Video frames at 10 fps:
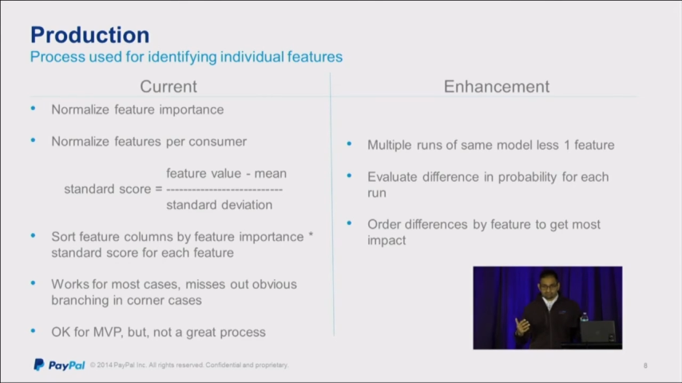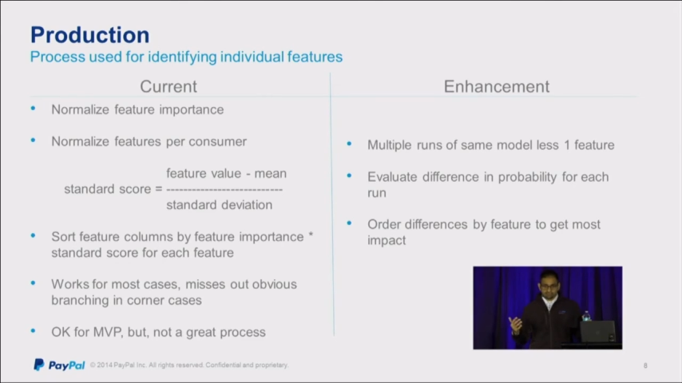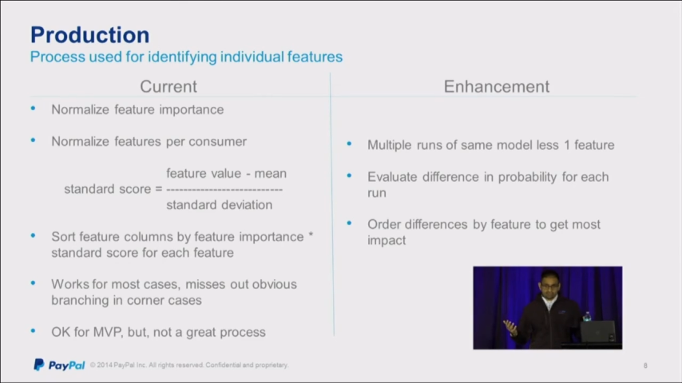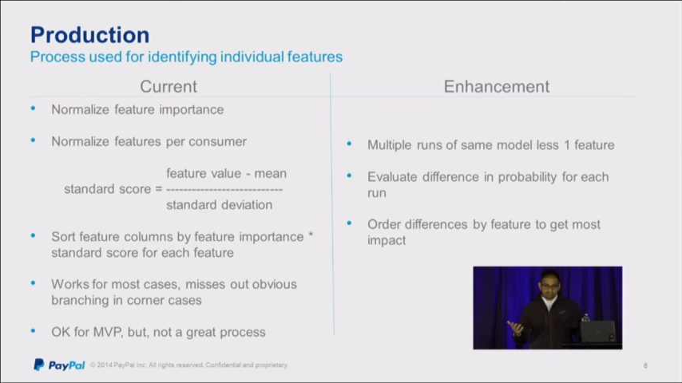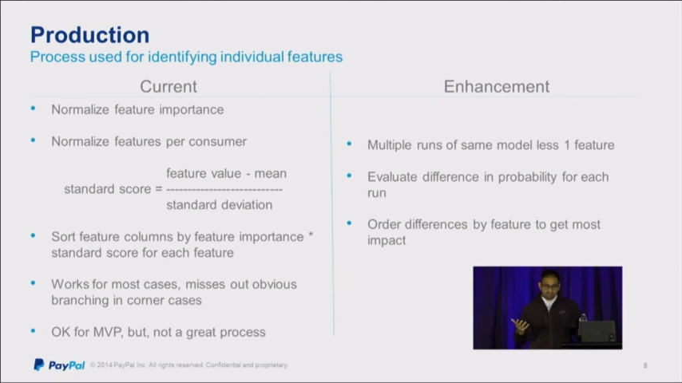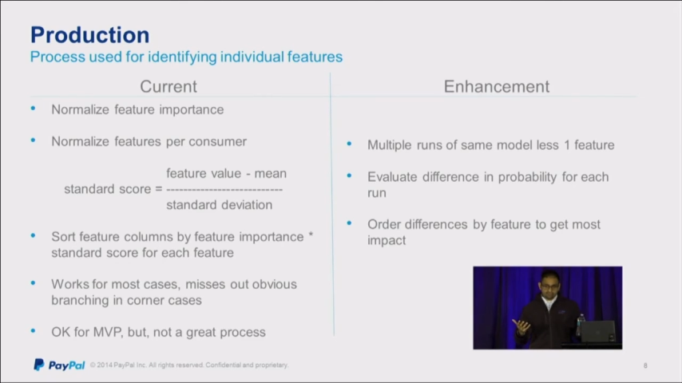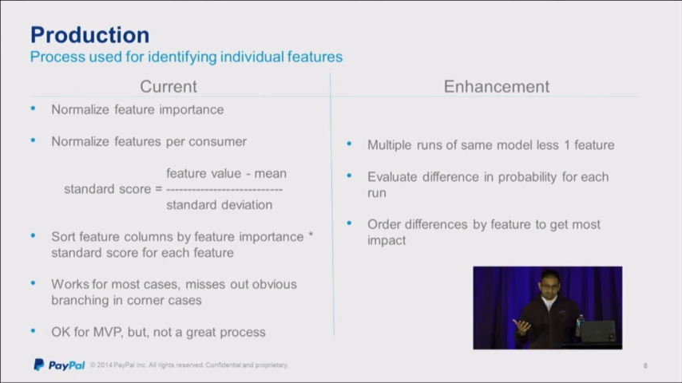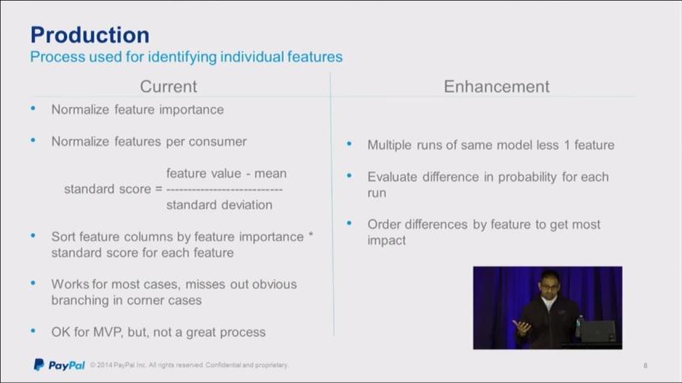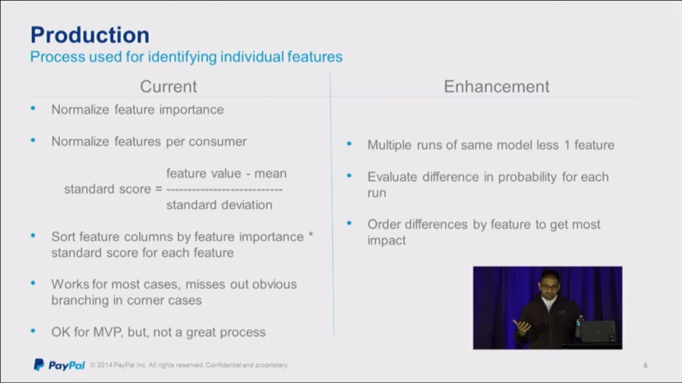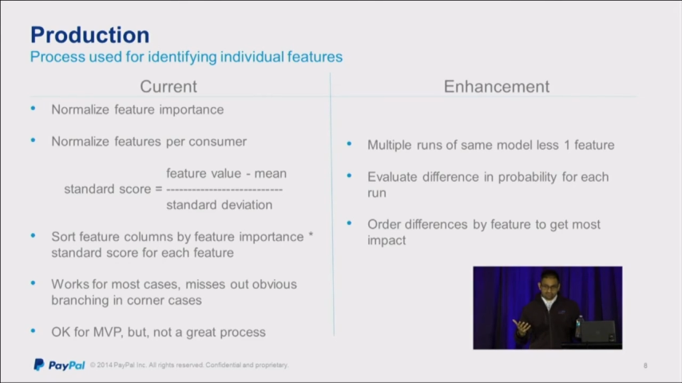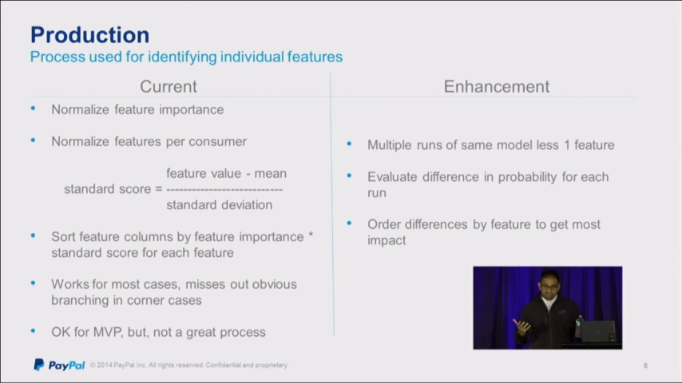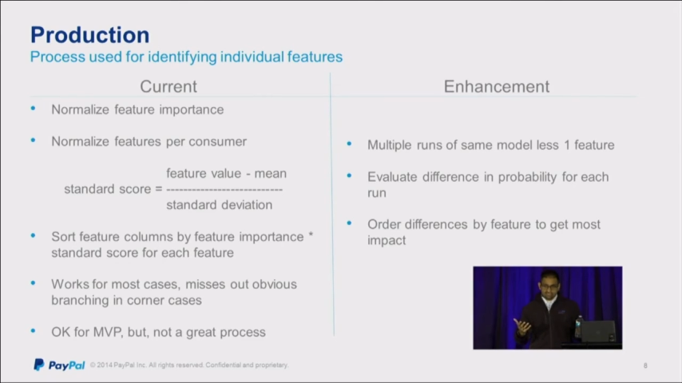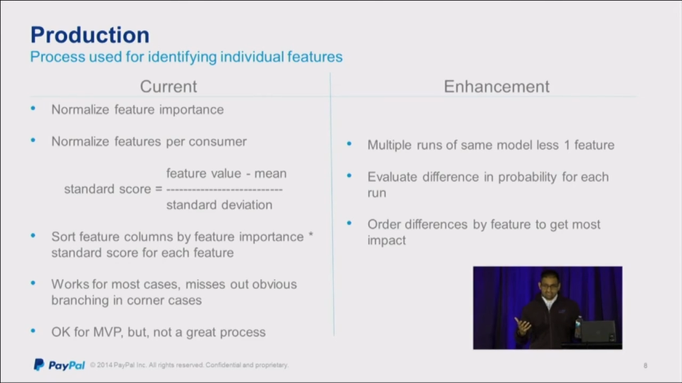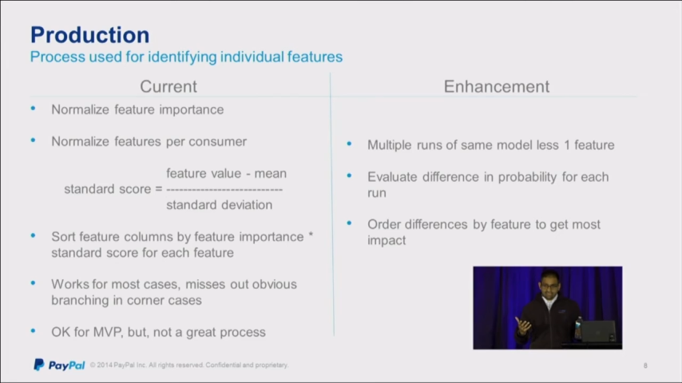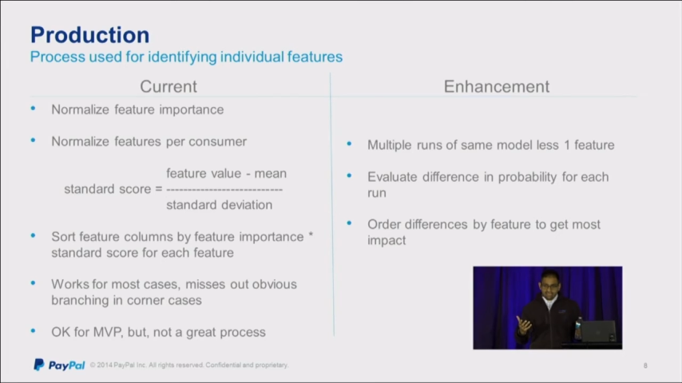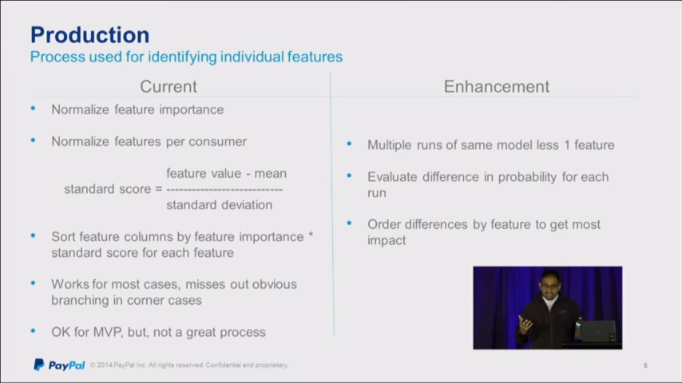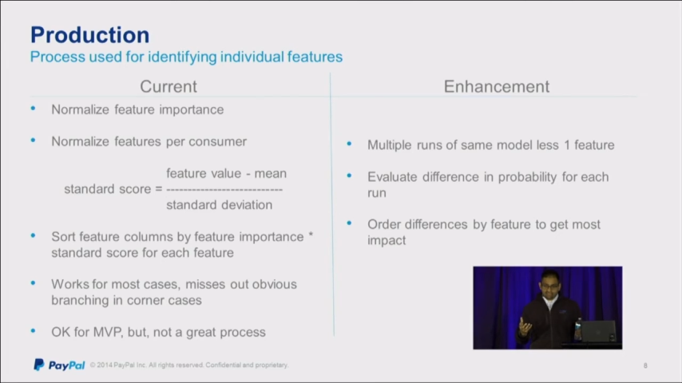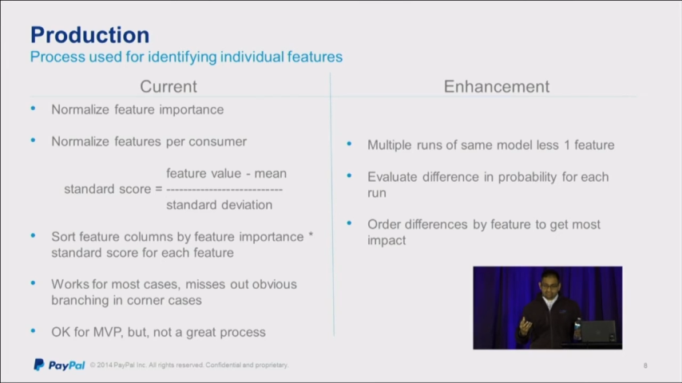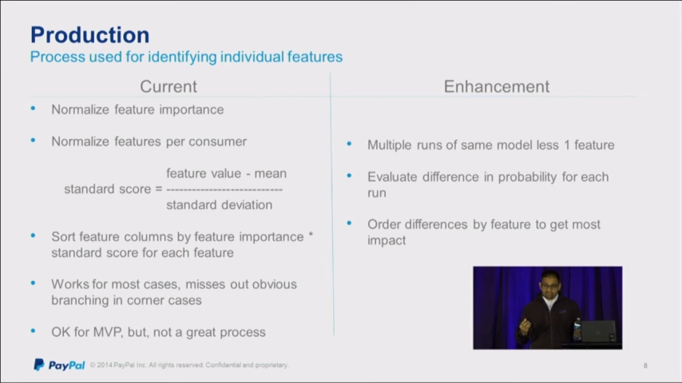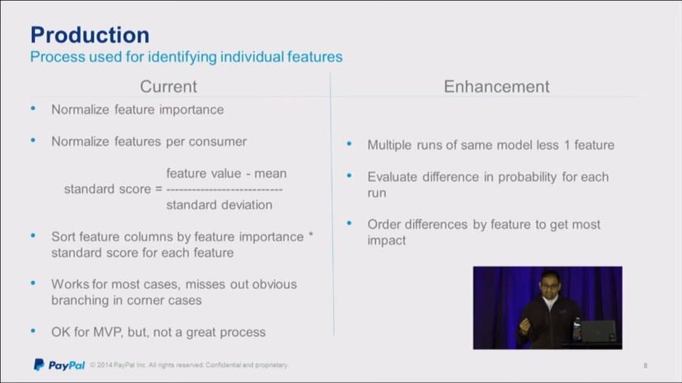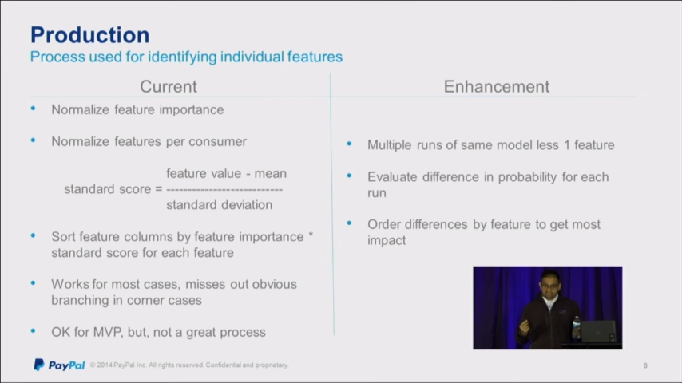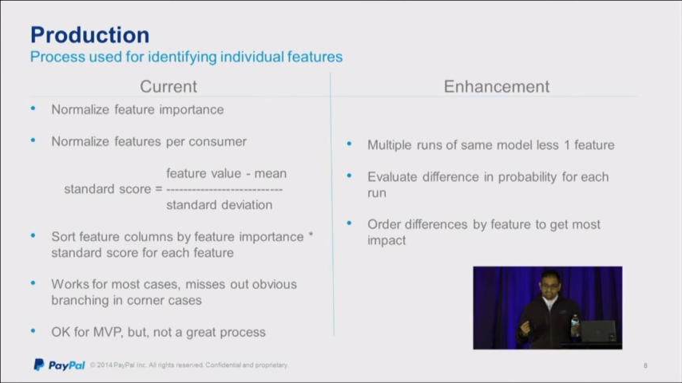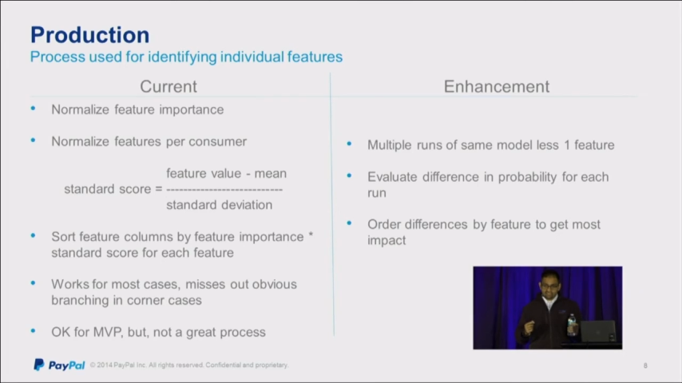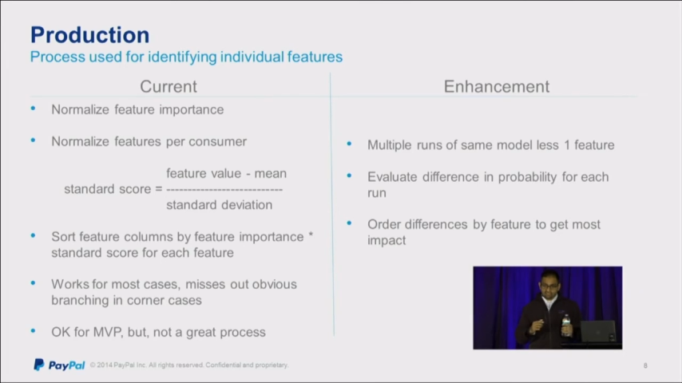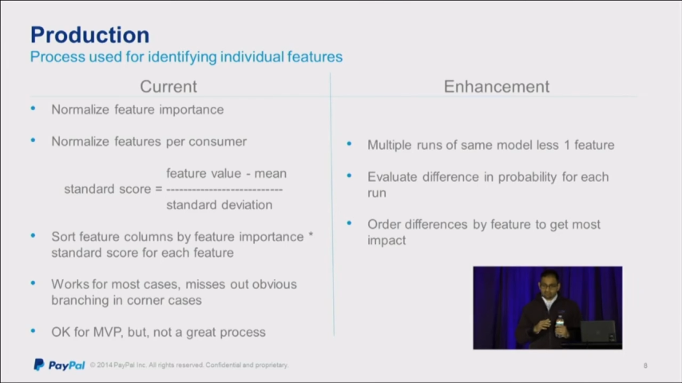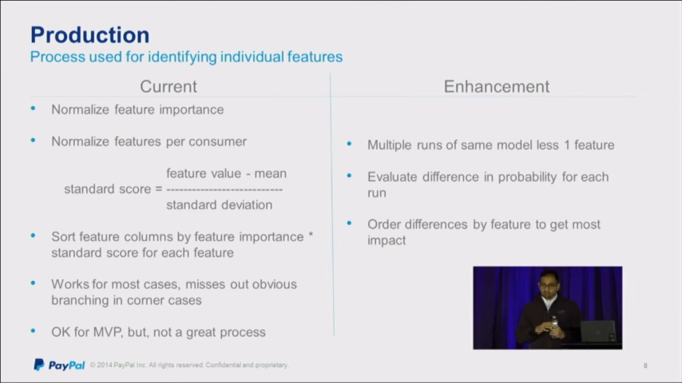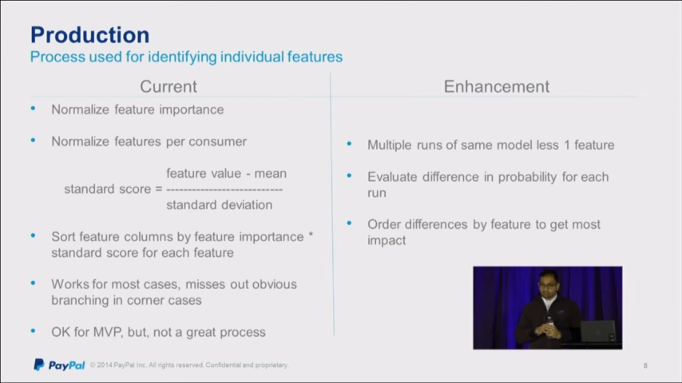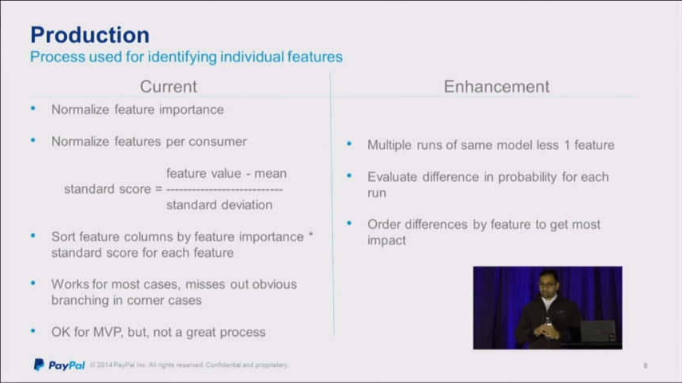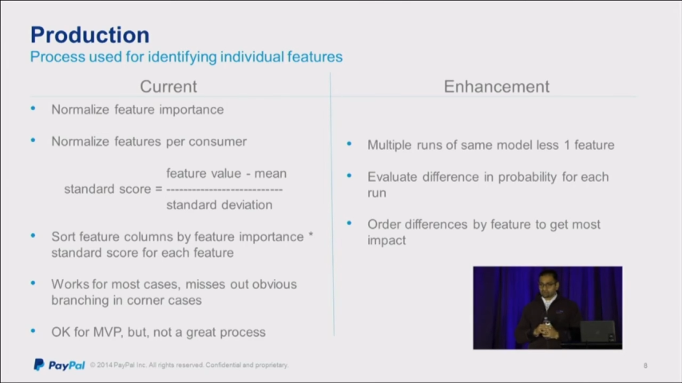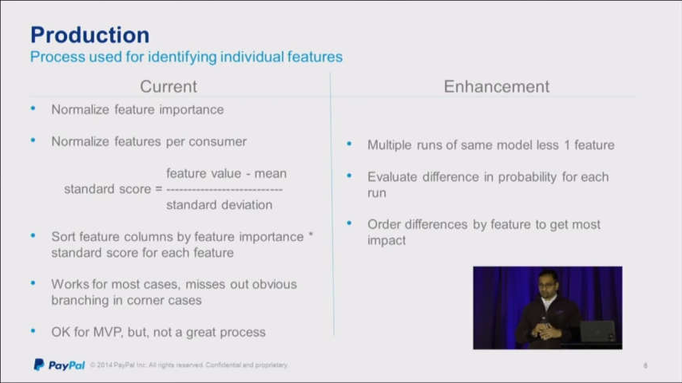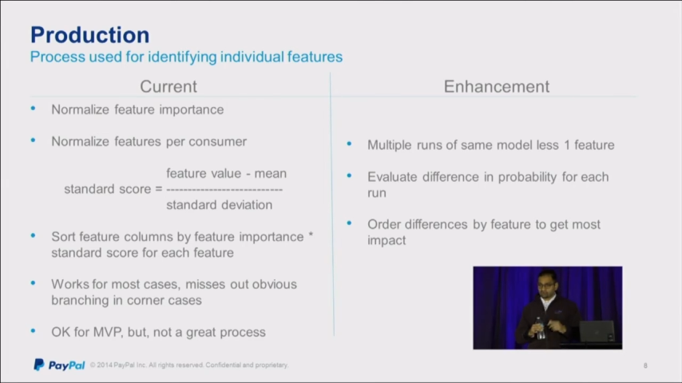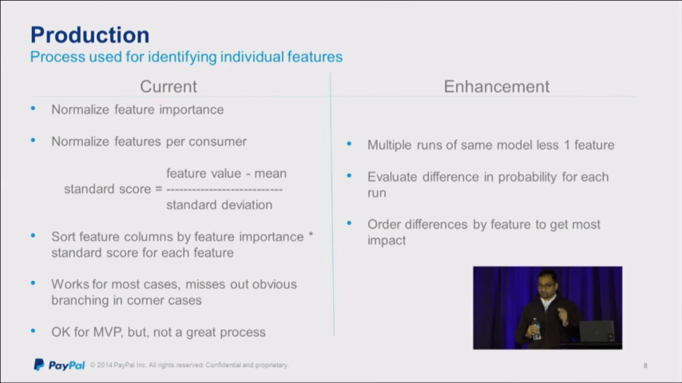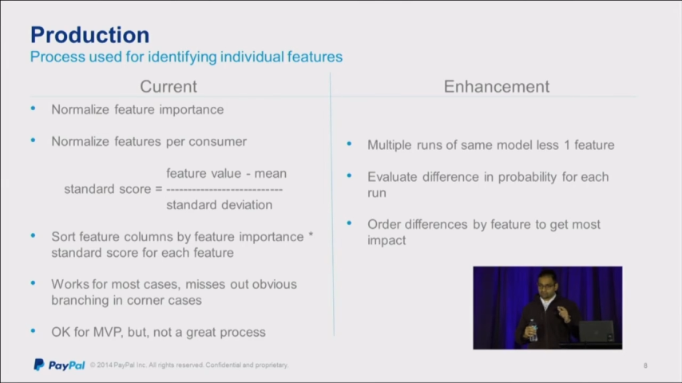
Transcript: [unreadable: no face in view]